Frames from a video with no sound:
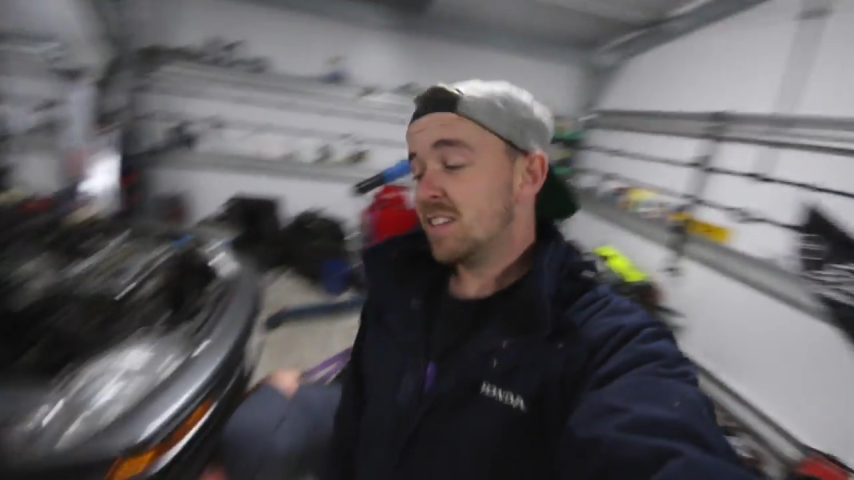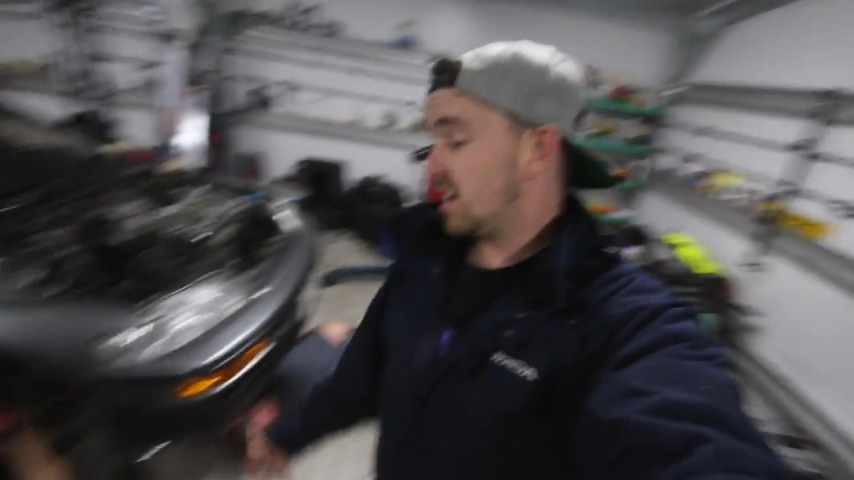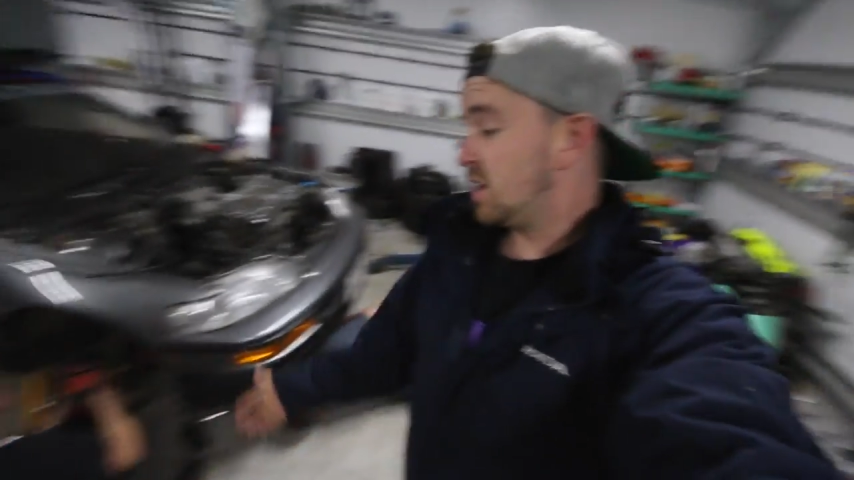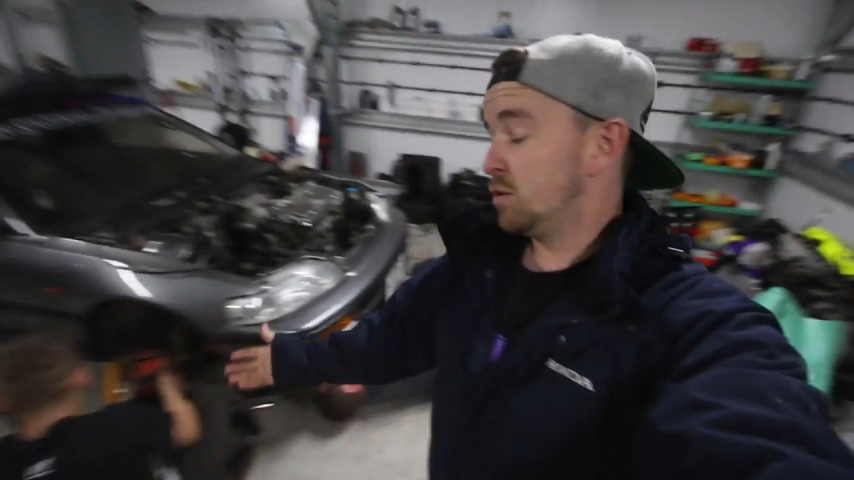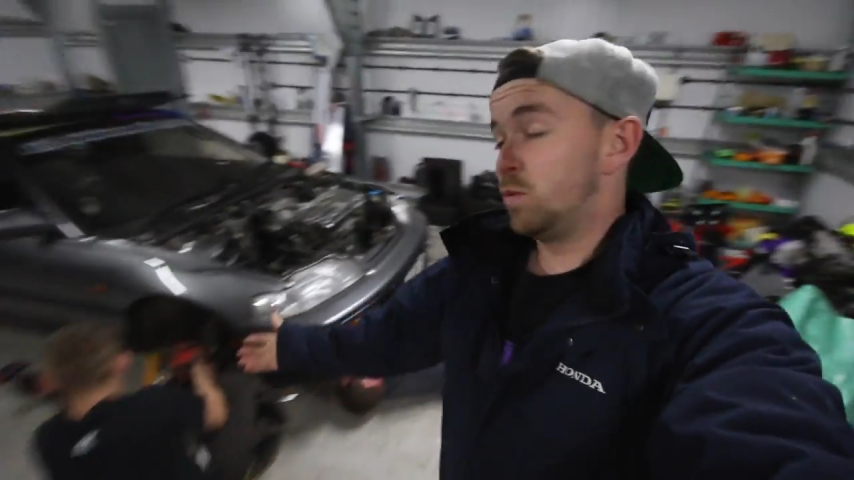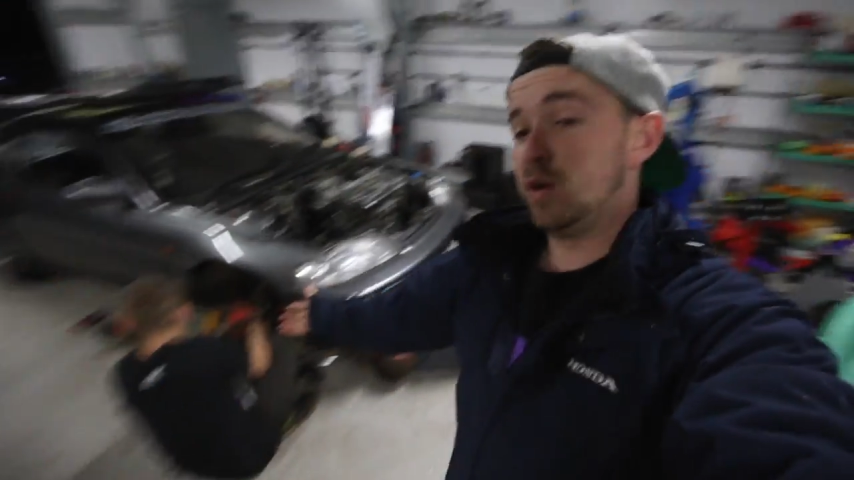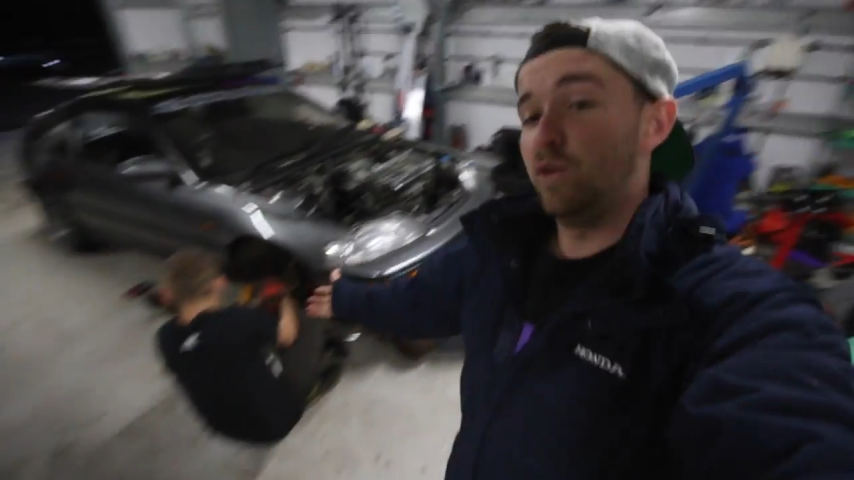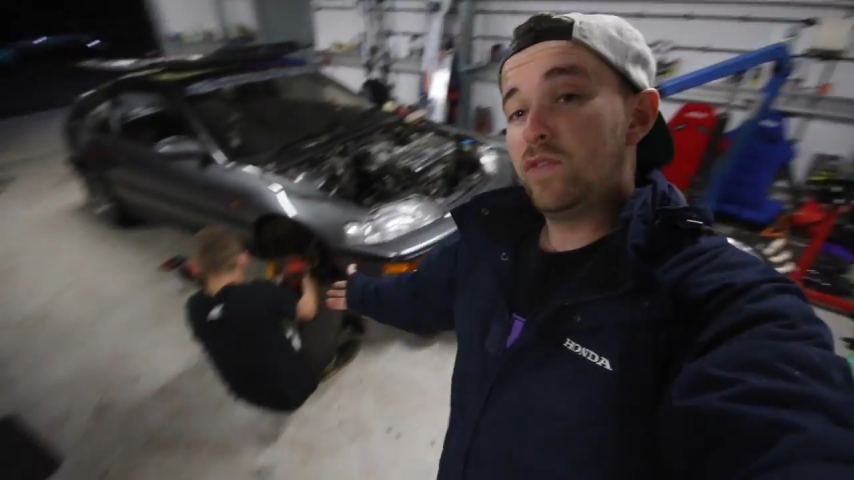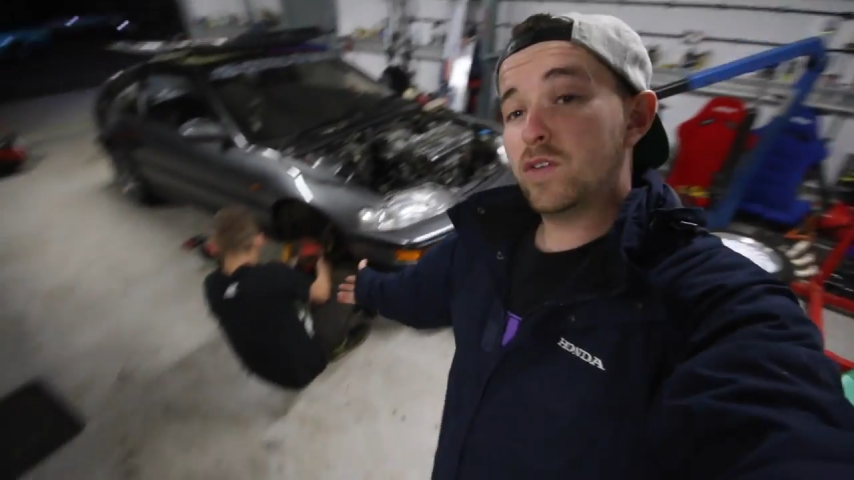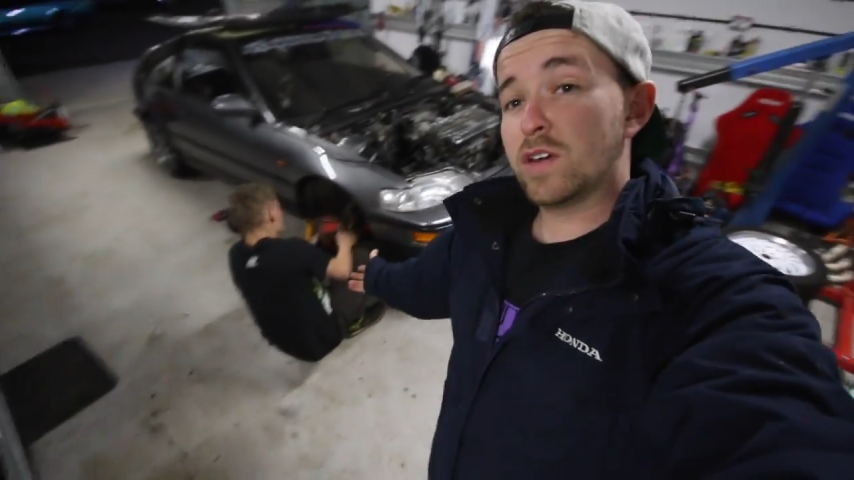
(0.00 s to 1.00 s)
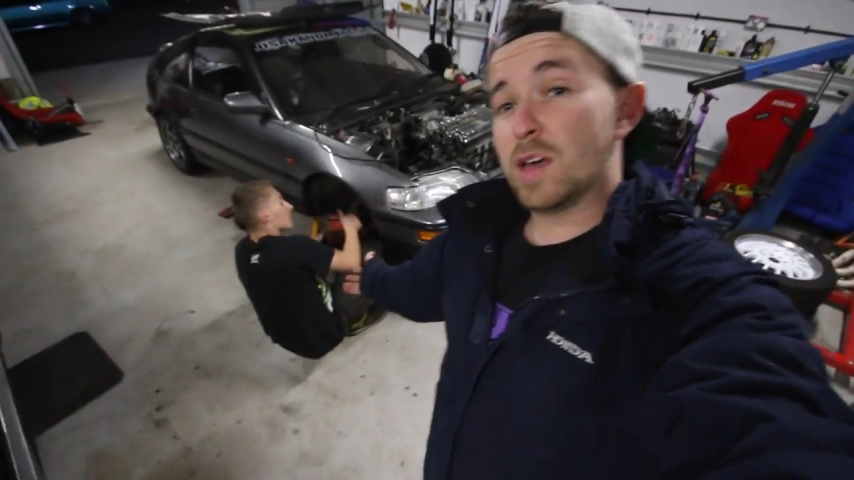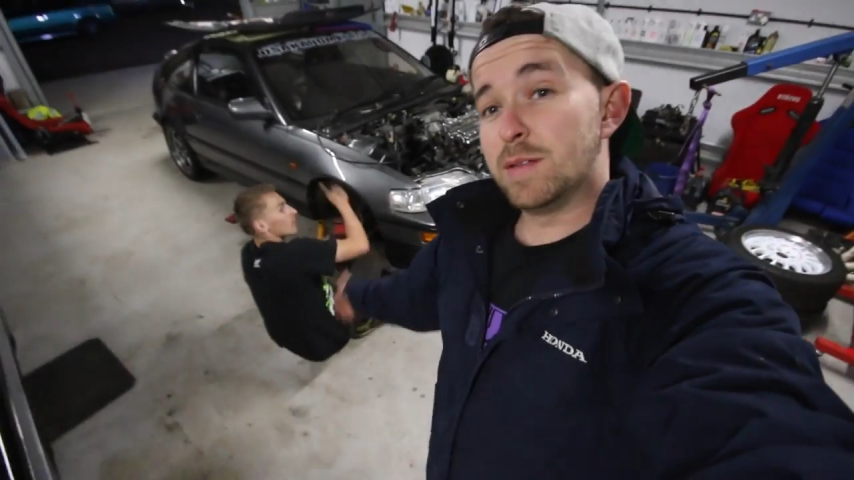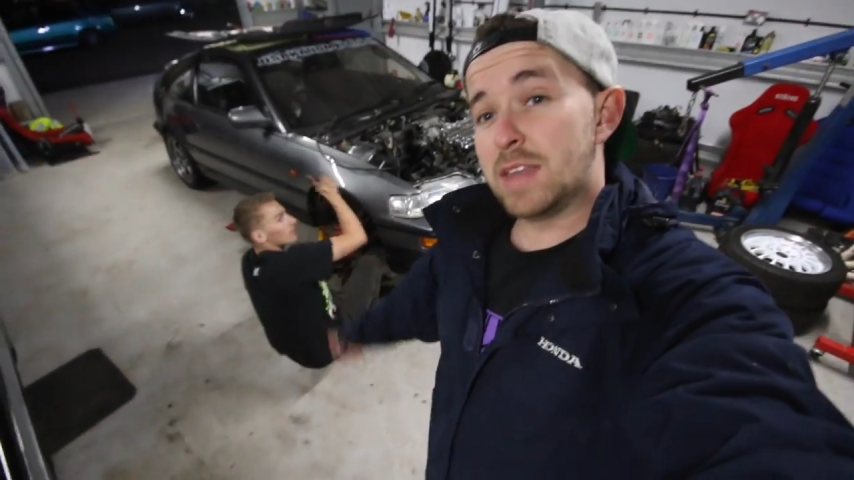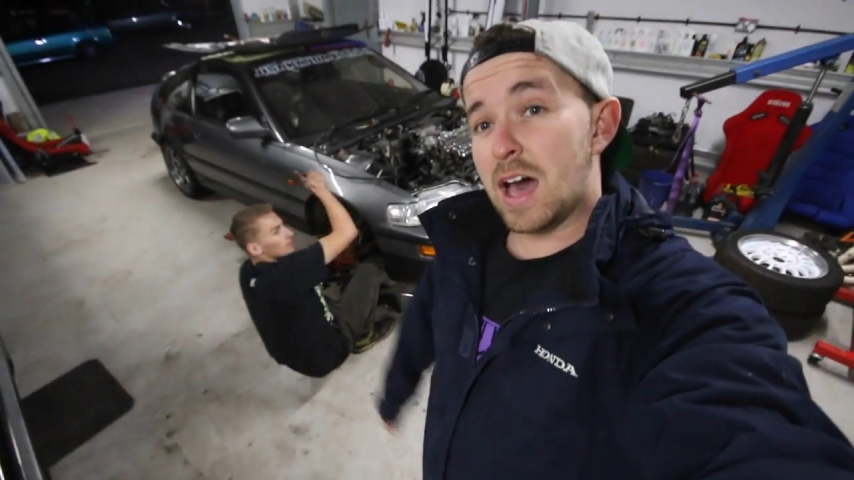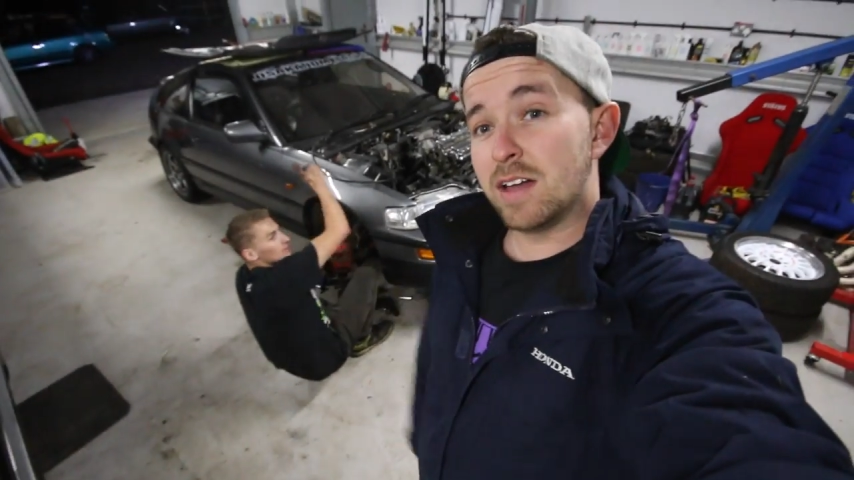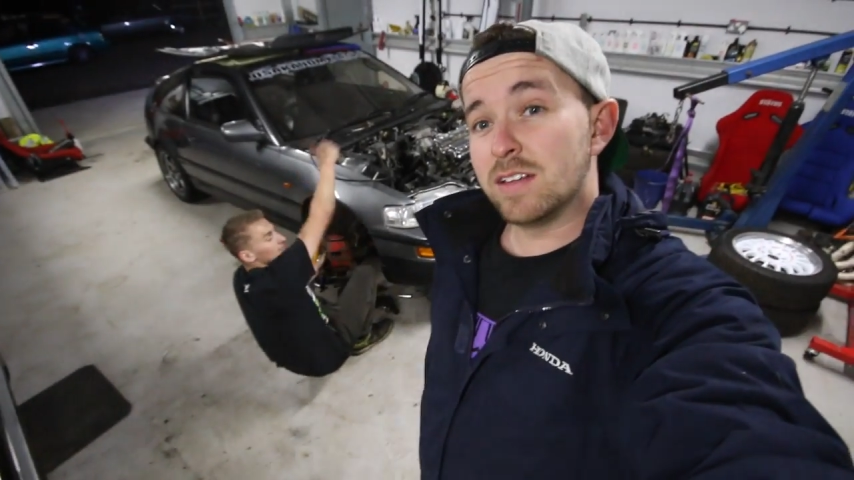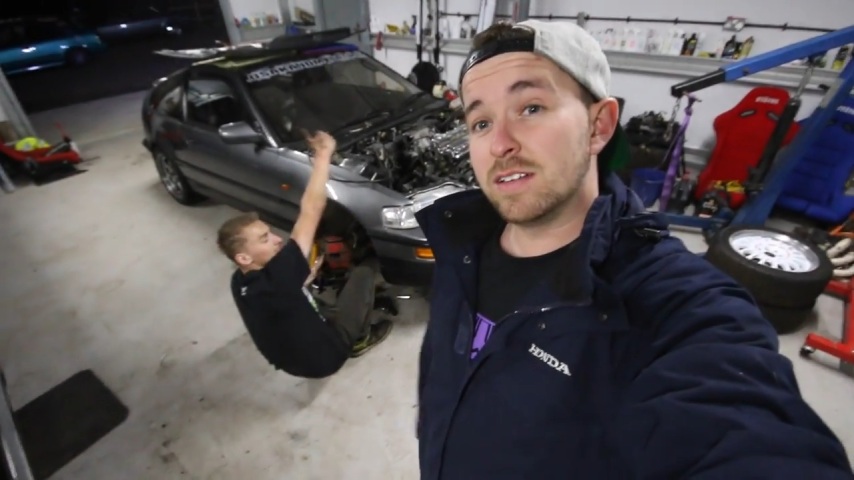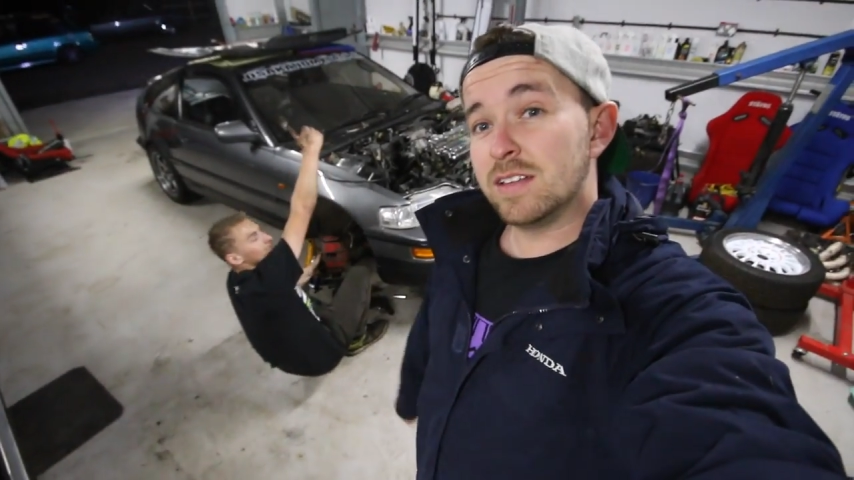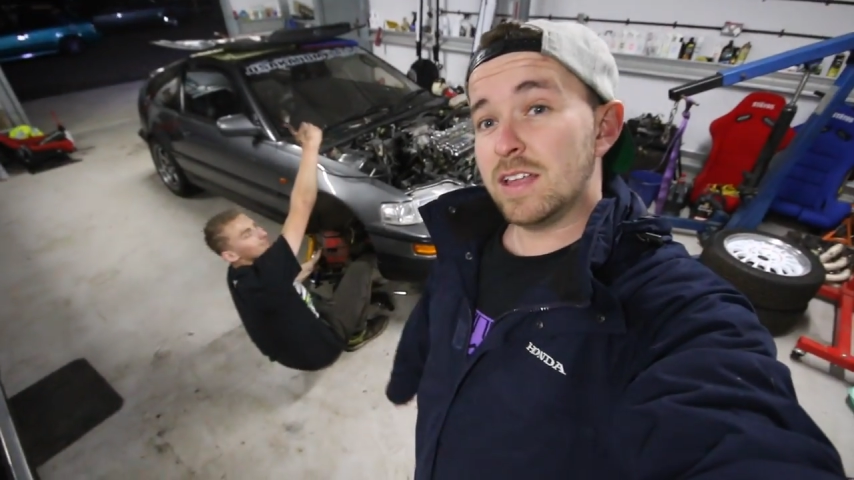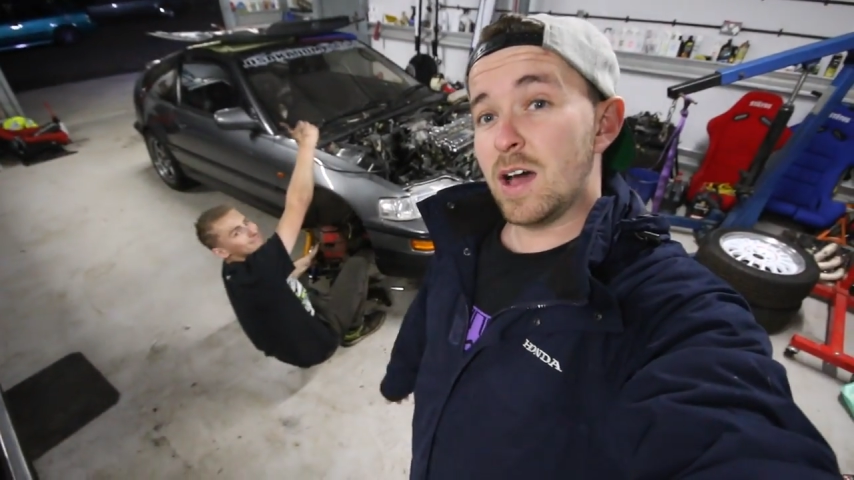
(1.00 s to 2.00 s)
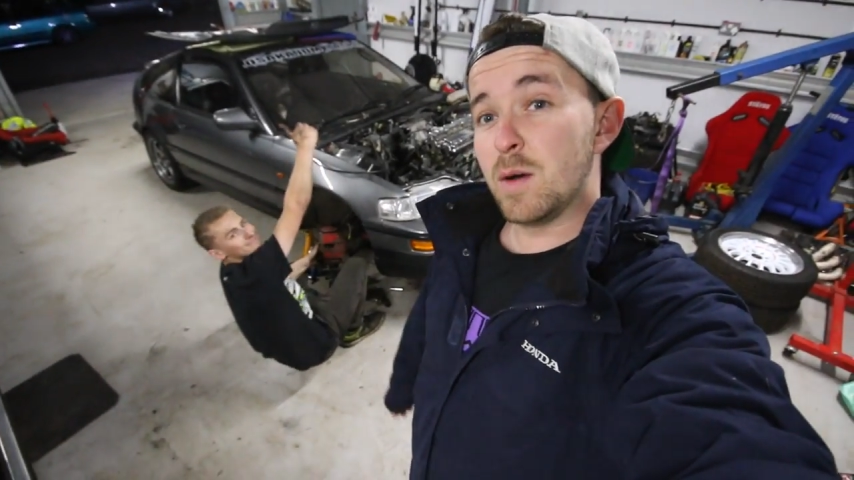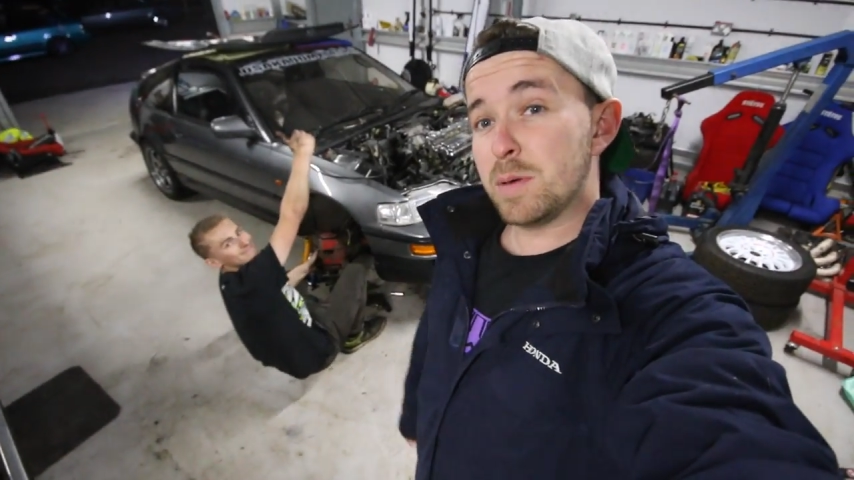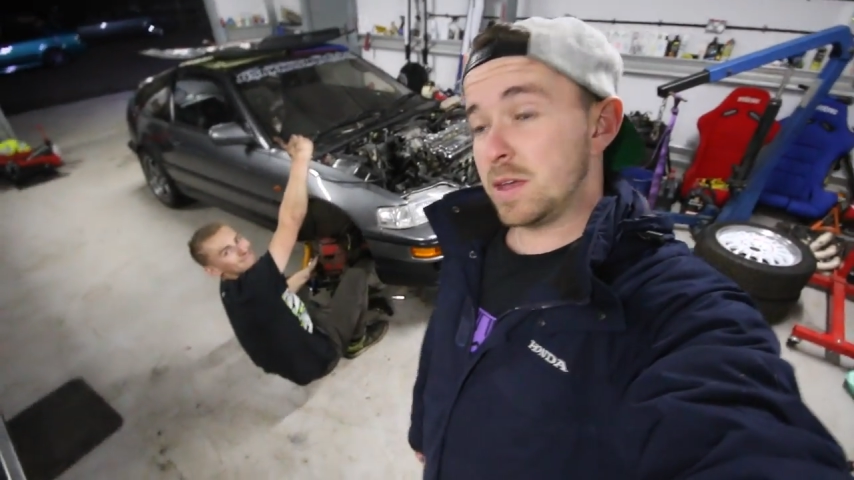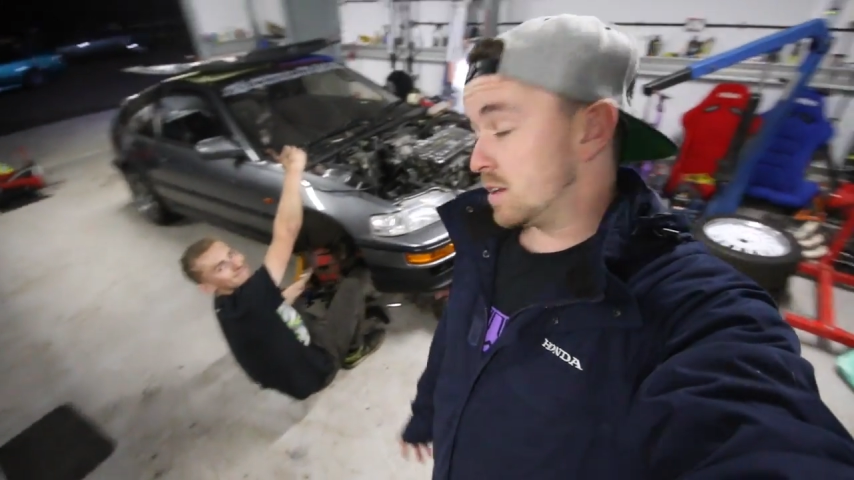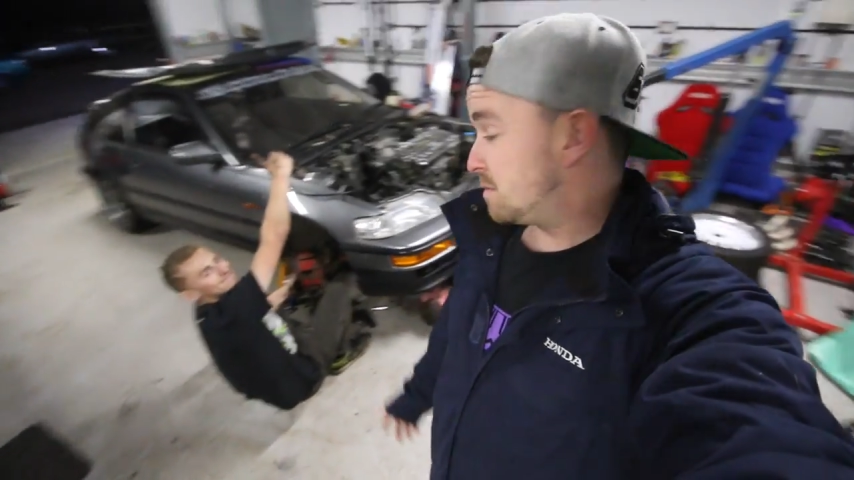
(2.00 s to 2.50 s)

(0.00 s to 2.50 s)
Thank you, Will, for coming down and helping,